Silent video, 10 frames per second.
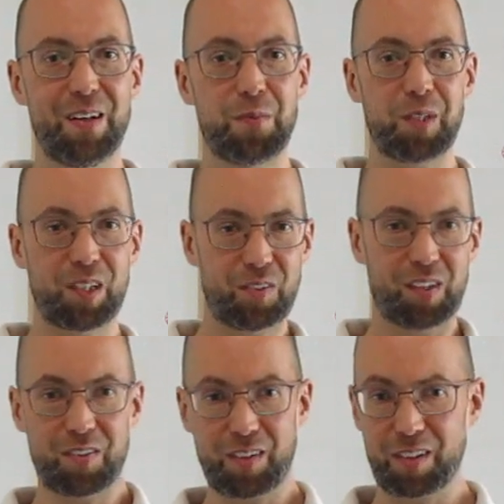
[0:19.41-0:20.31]
because I
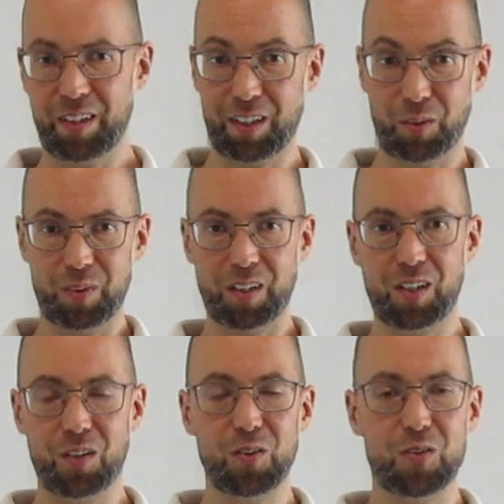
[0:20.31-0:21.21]
stuck like a really
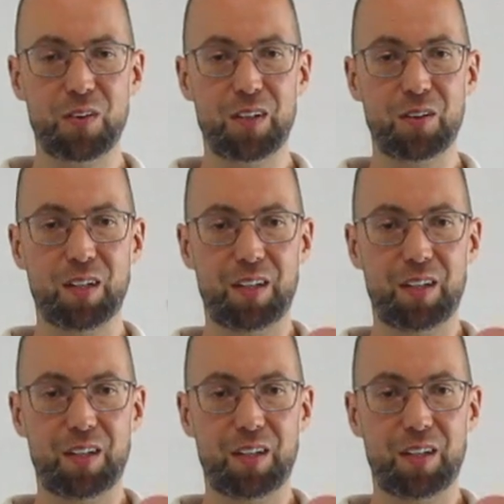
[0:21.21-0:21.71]
huge video